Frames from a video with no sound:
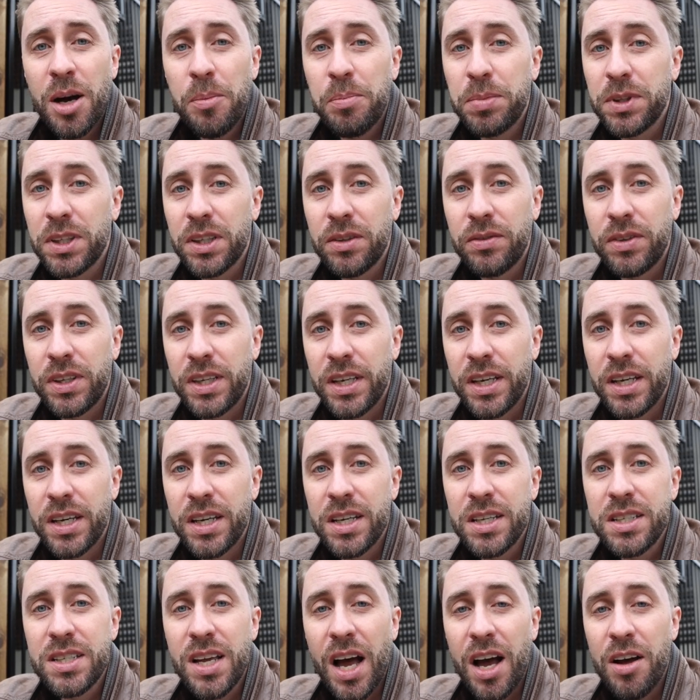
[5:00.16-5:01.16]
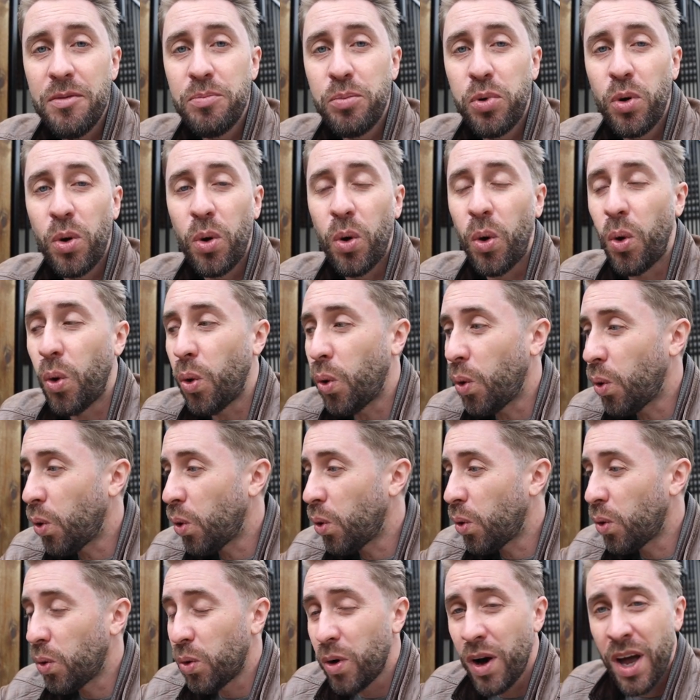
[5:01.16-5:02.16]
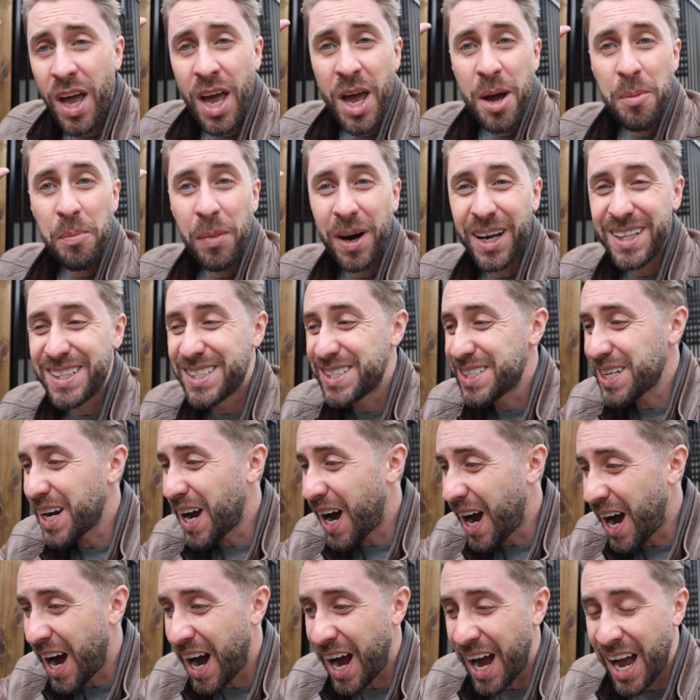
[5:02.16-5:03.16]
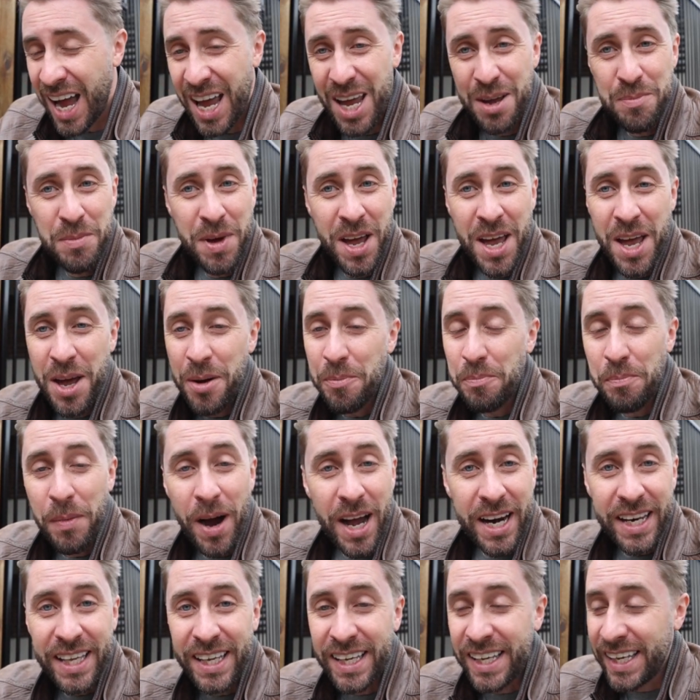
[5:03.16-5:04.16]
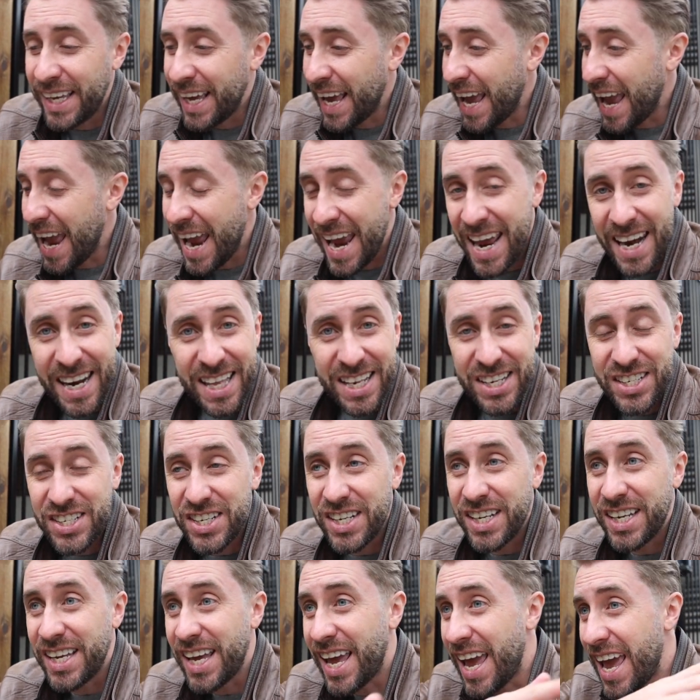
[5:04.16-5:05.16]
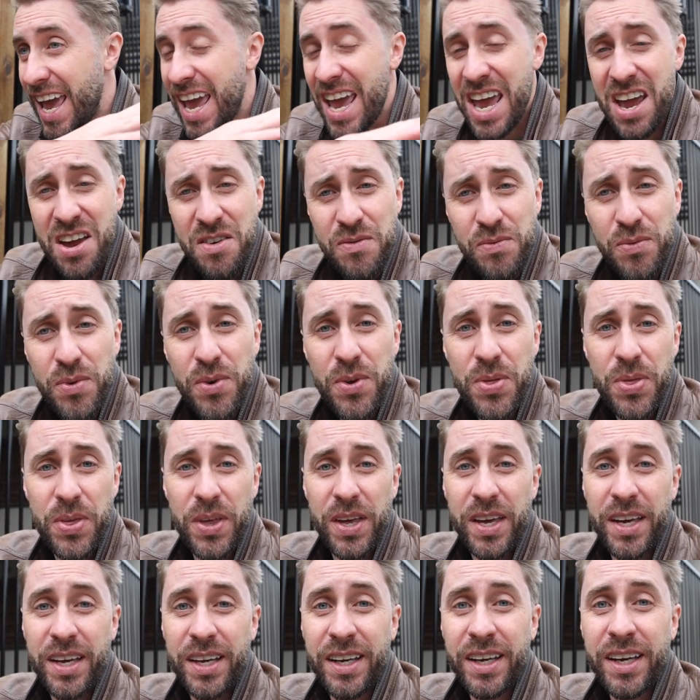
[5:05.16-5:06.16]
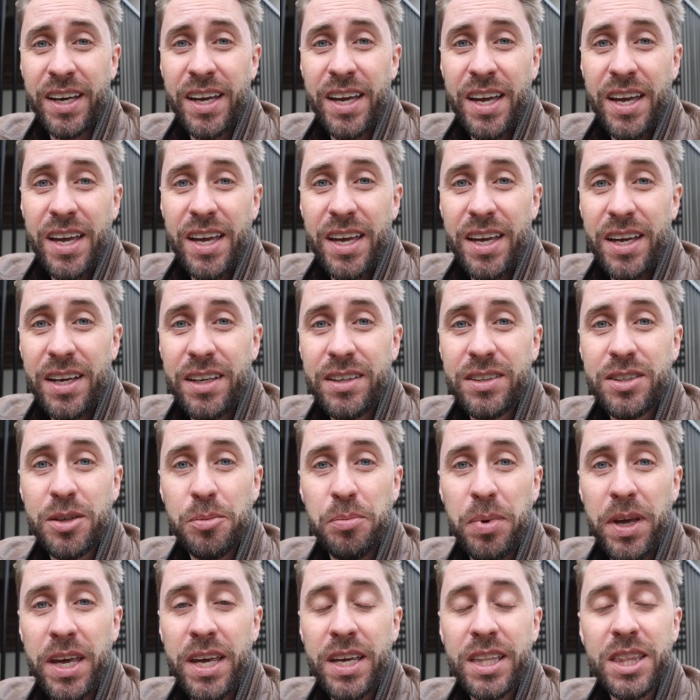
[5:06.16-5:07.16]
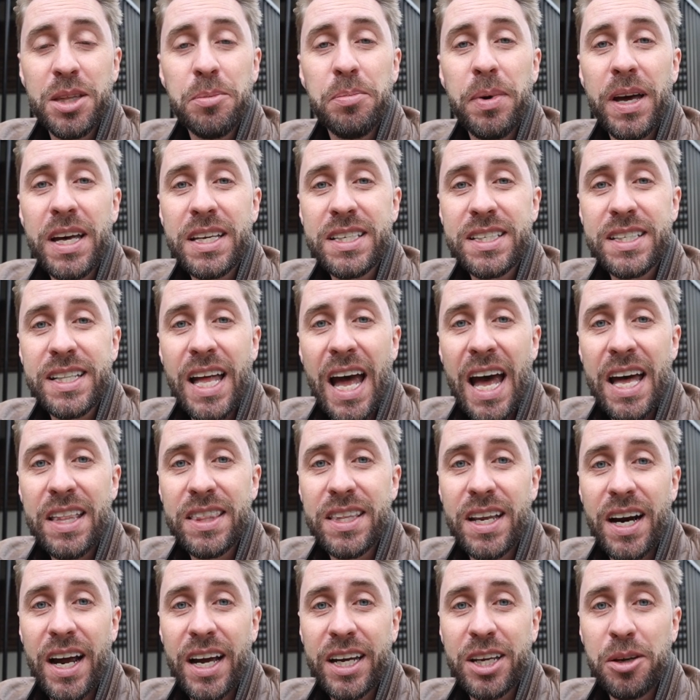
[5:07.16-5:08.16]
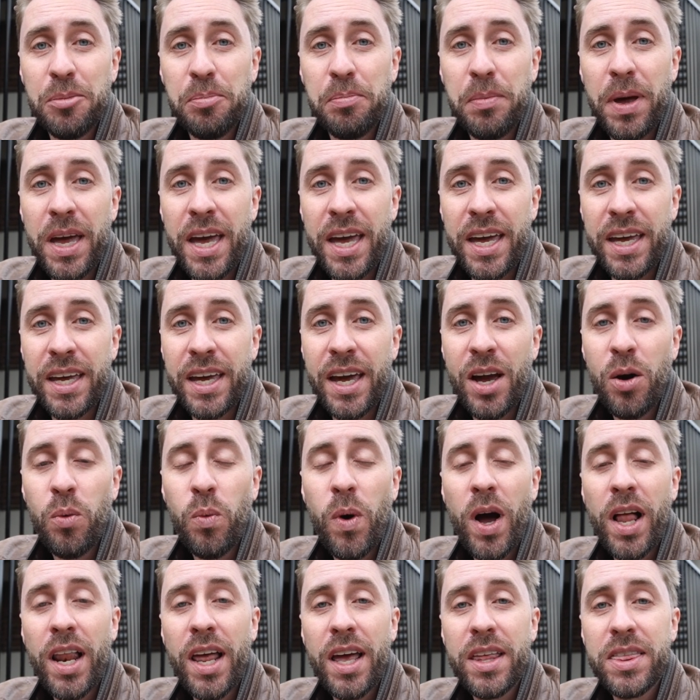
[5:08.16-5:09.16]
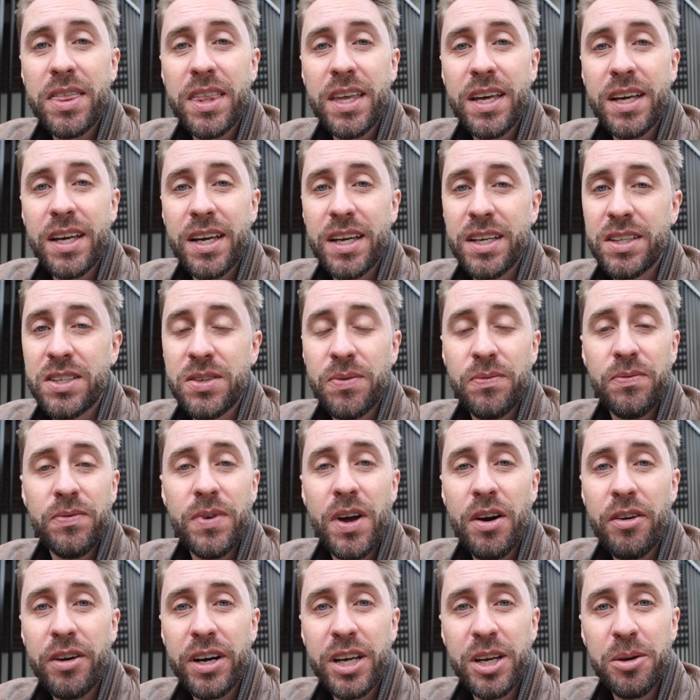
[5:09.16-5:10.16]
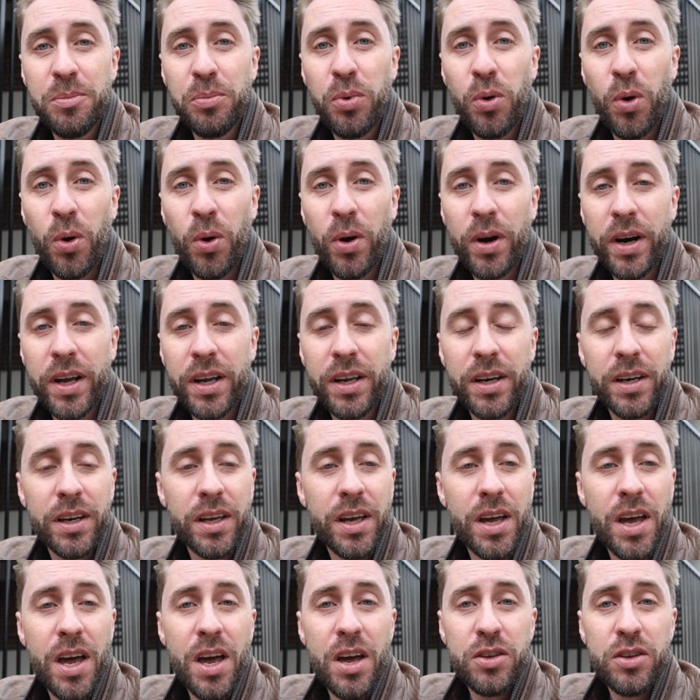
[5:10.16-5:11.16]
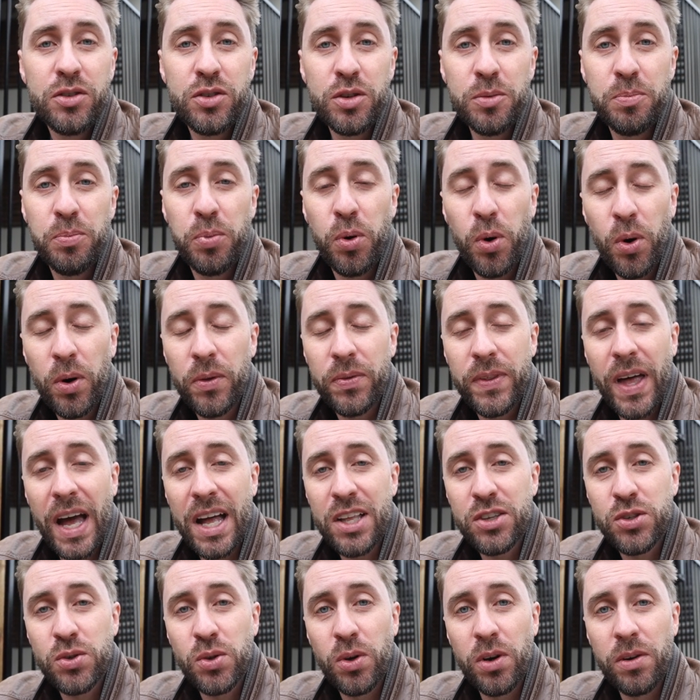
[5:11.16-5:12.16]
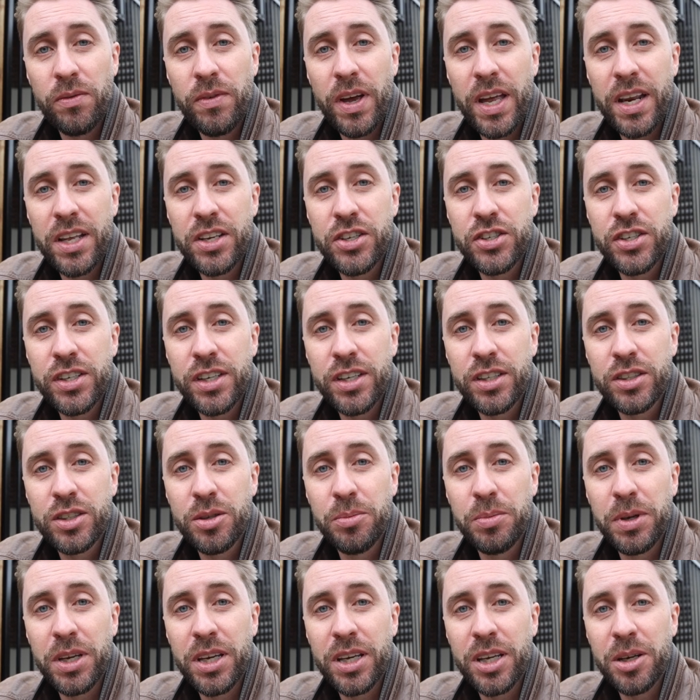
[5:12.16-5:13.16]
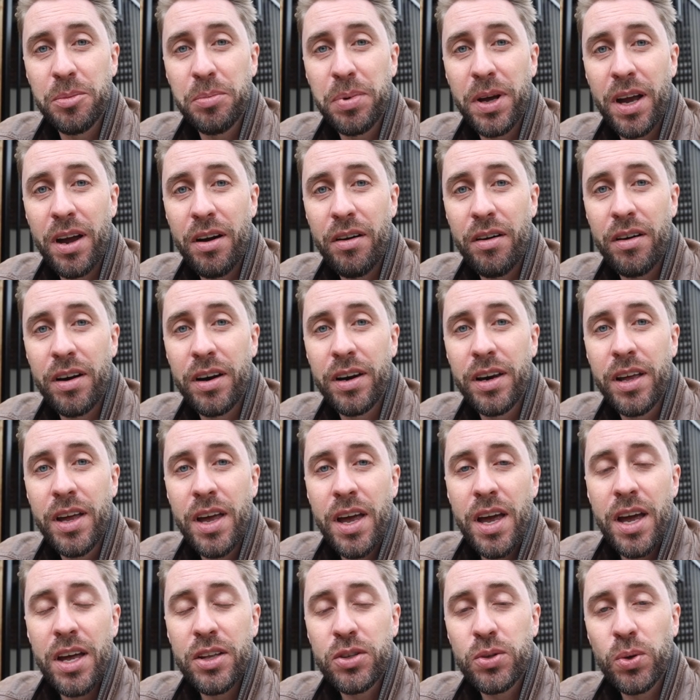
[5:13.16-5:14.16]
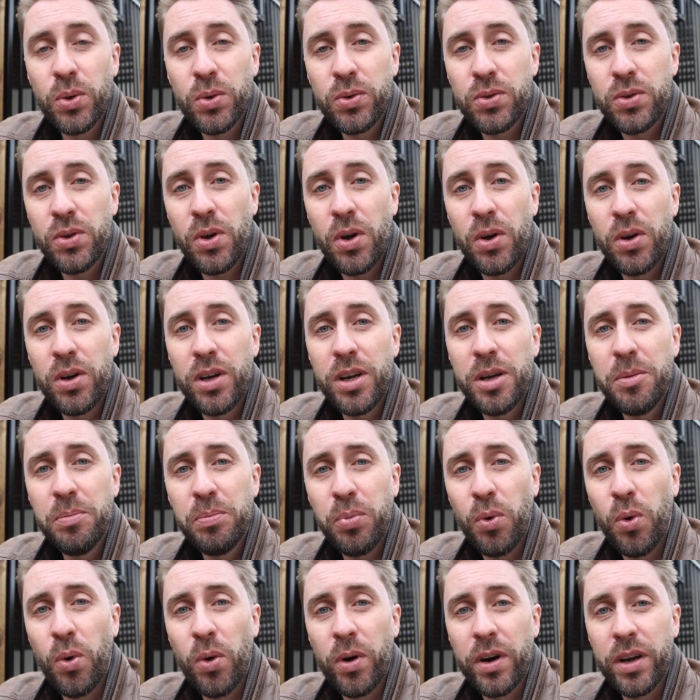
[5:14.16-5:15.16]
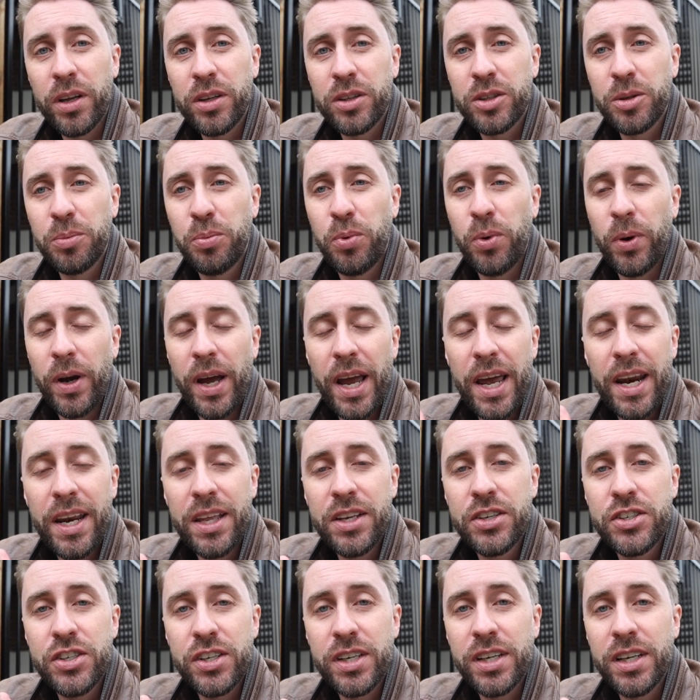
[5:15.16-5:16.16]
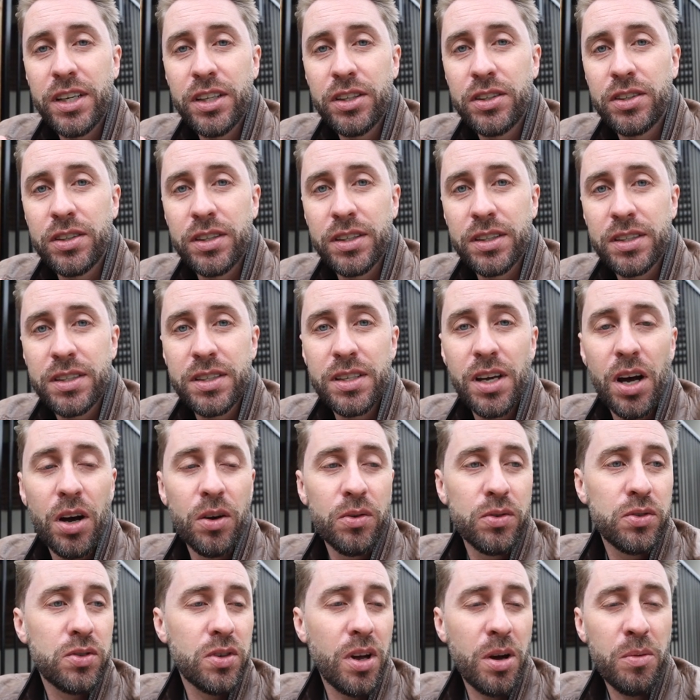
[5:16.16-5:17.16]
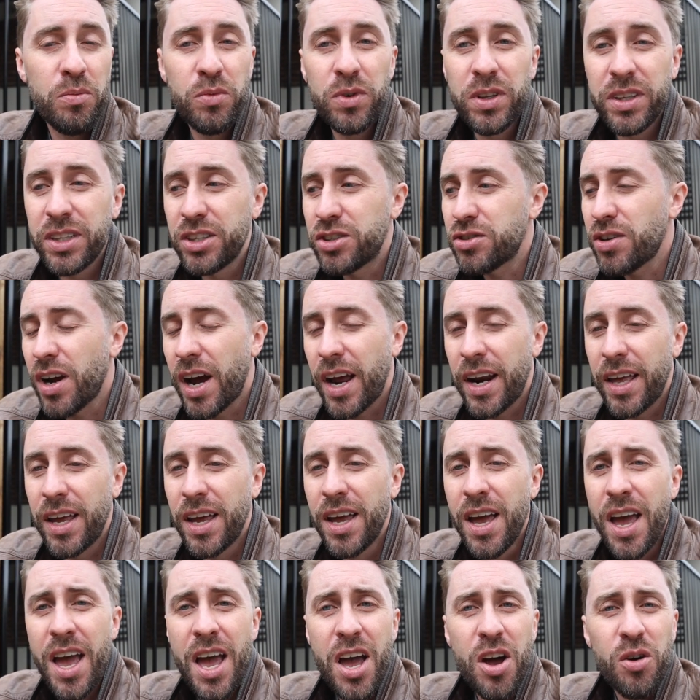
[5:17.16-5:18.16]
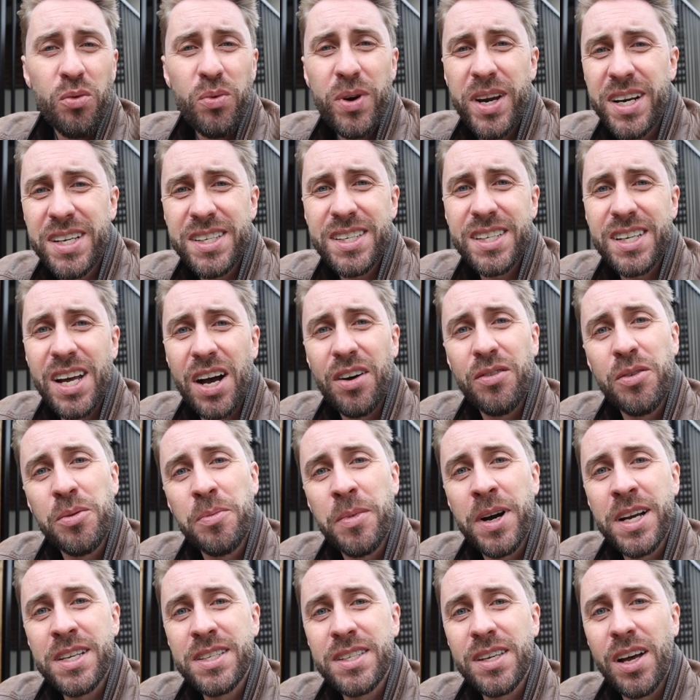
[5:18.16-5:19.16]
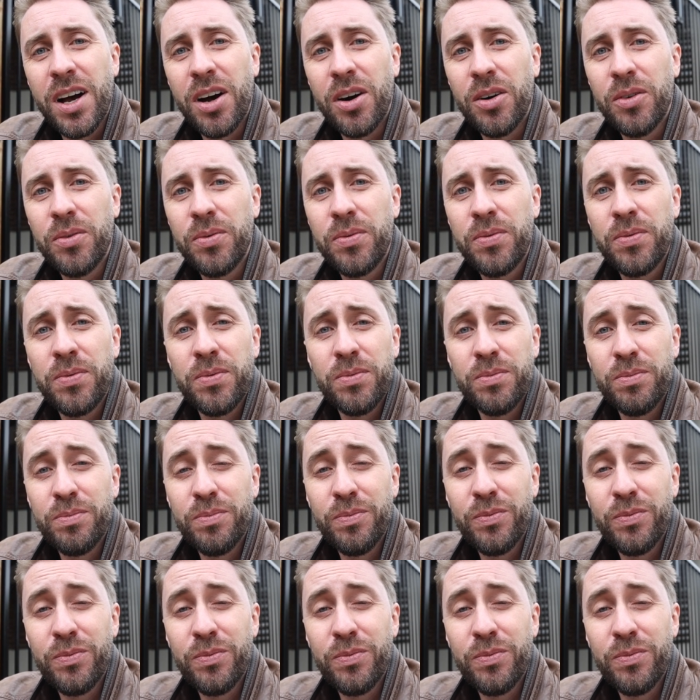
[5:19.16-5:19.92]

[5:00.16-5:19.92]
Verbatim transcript: couple of years, I've put all my time, money, energy, everything into being the best dad that I can be. And while I think it's very important to put that sort of energy into being a parent, it's also important to put energy into yourself. So I'm really trying to rediscover myself,